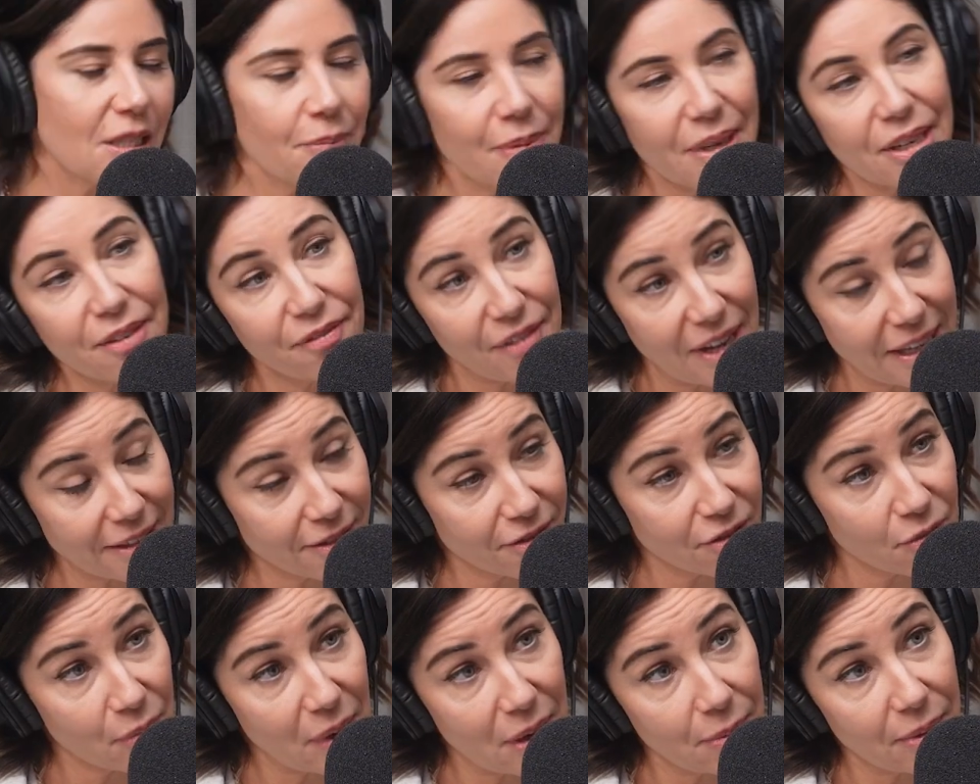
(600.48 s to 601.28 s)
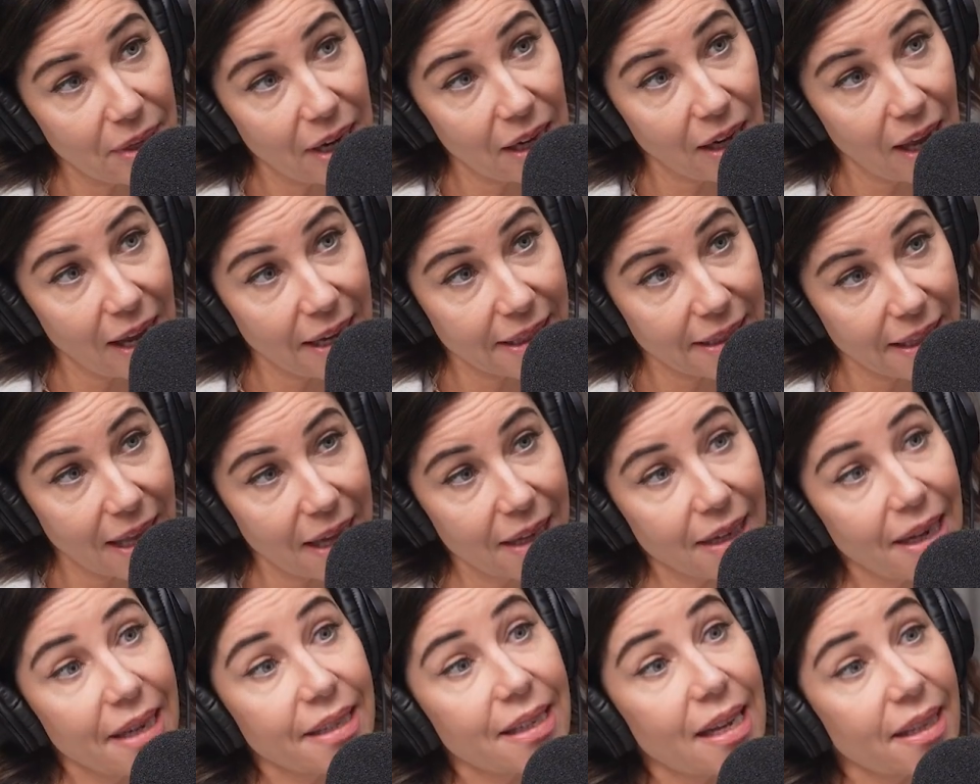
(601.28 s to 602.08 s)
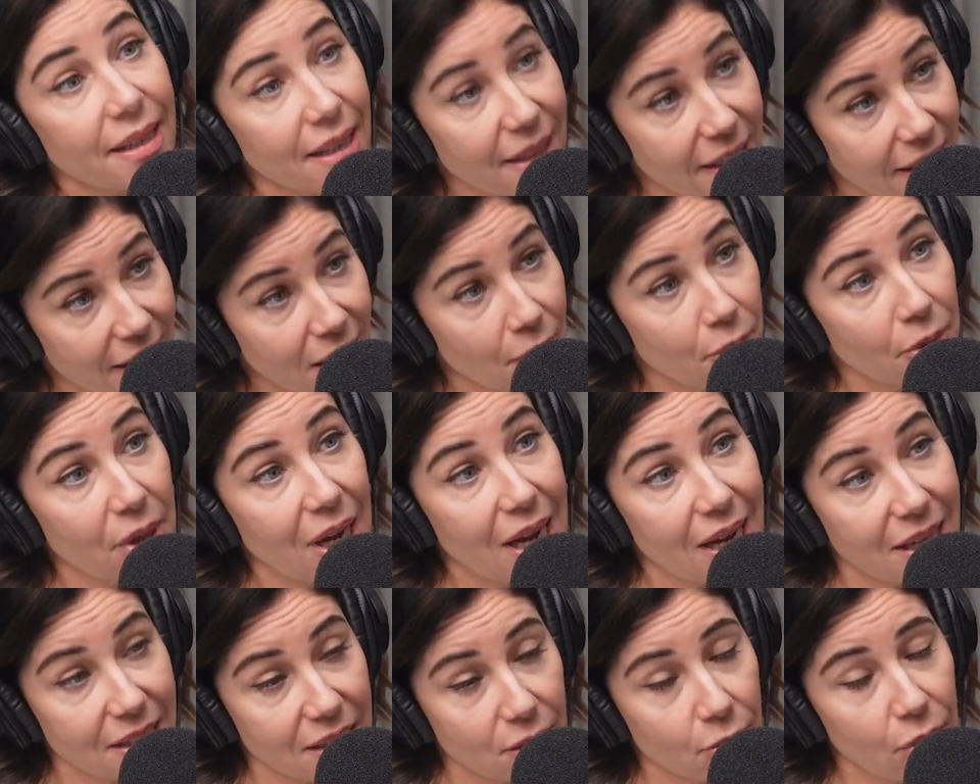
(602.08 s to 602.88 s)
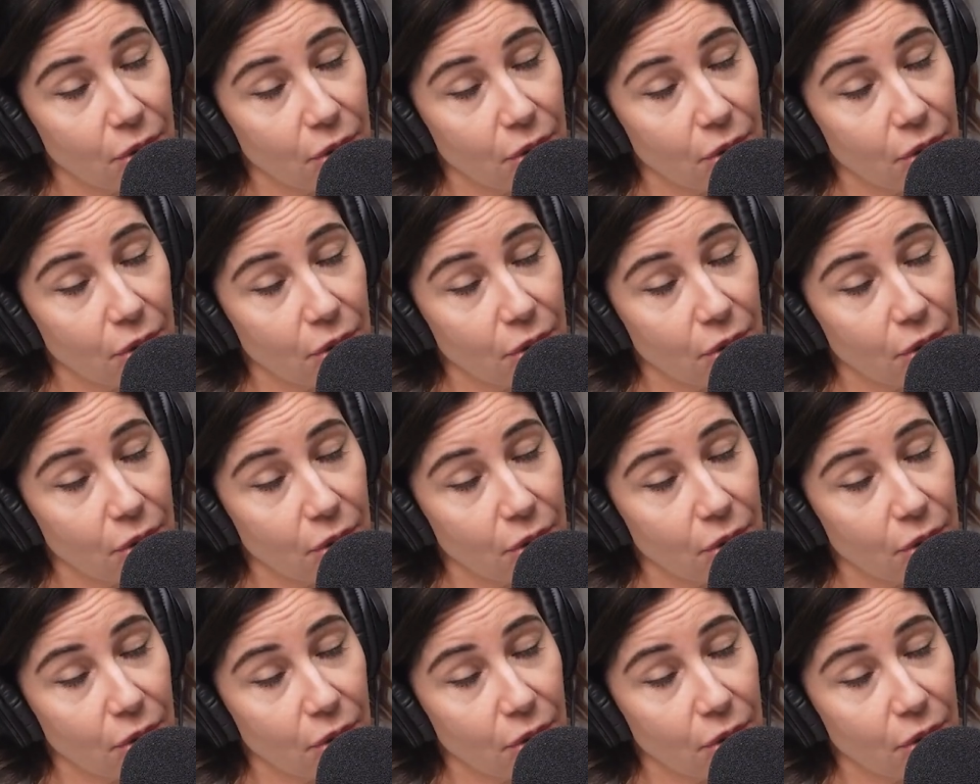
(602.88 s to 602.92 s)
a bit advanced for me, but I like that. Another thing I want to ask,